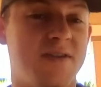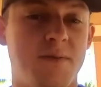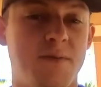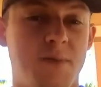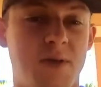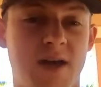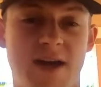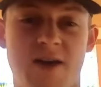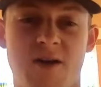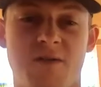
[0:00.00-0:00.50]
to
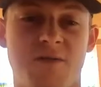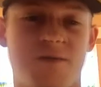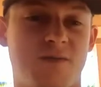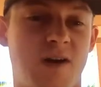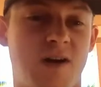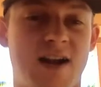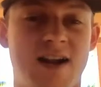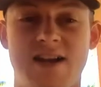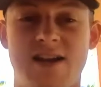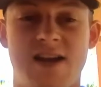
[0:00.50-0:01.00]
play on
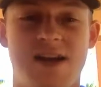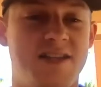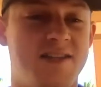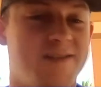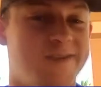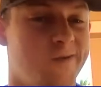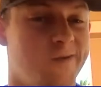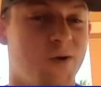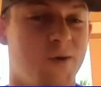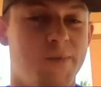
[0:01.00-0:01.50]
Friday
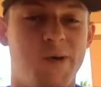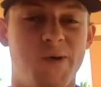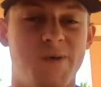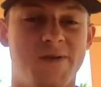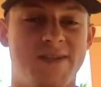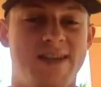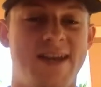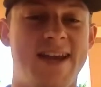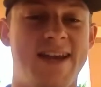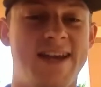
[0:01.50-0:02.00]
nights in Earl Bolt
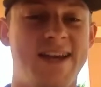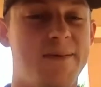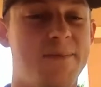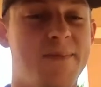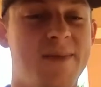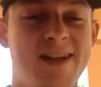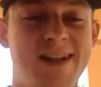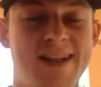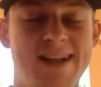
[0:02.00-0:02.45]
Stadium.